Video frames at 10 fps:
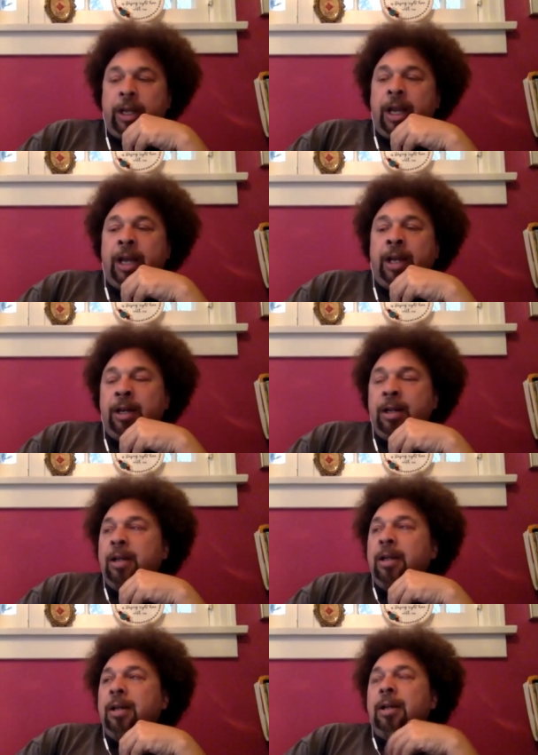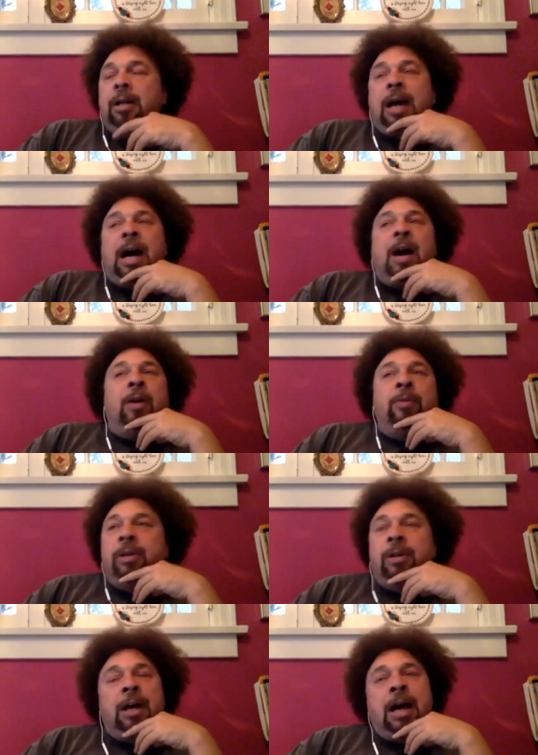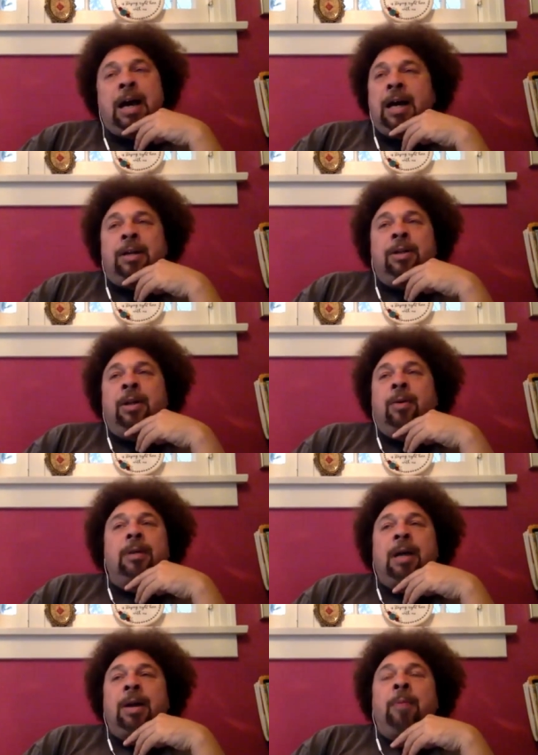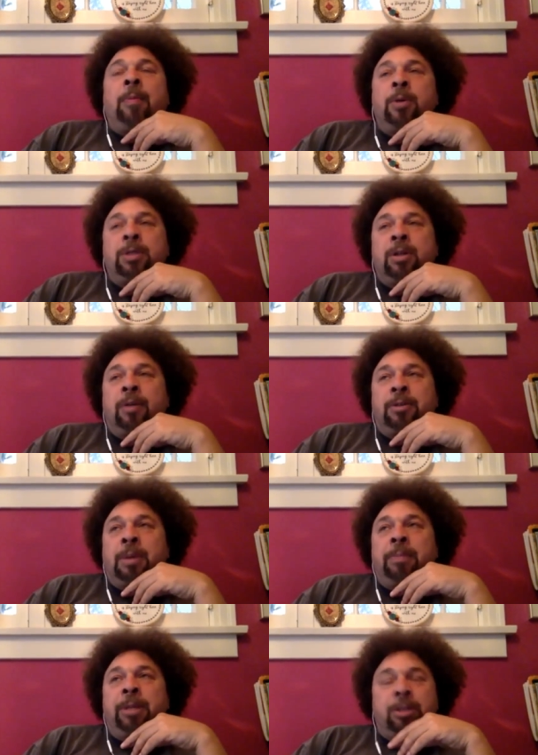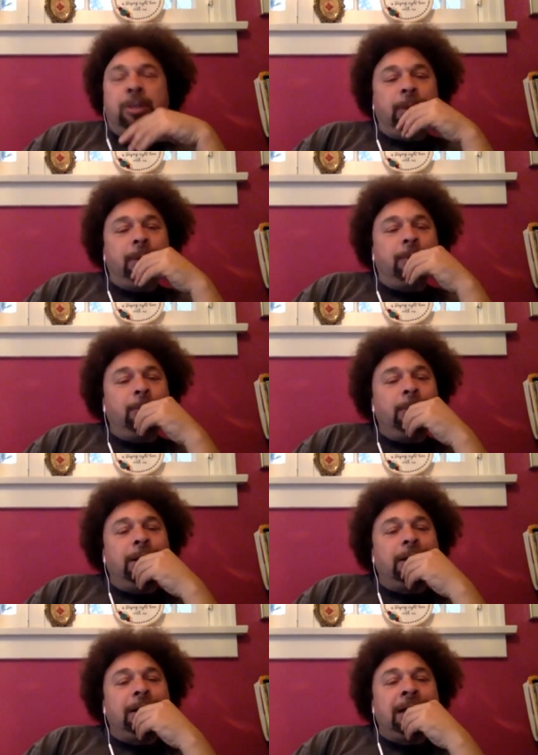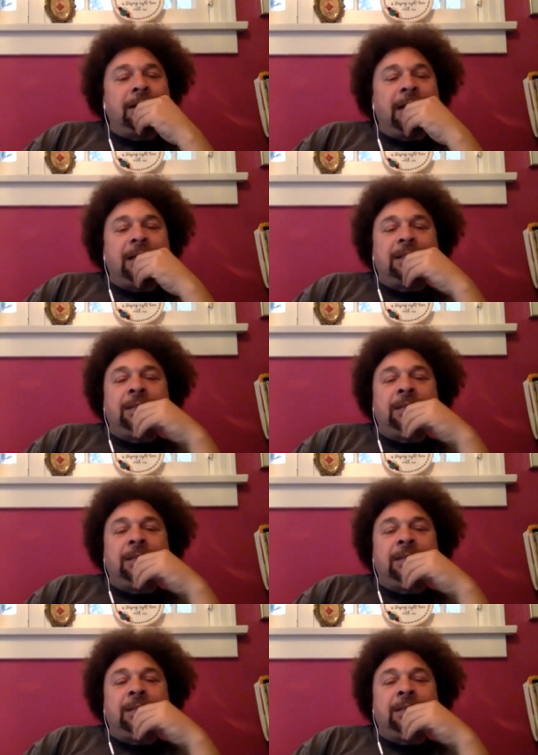And I'm always nervous about mentioning people, but that seems...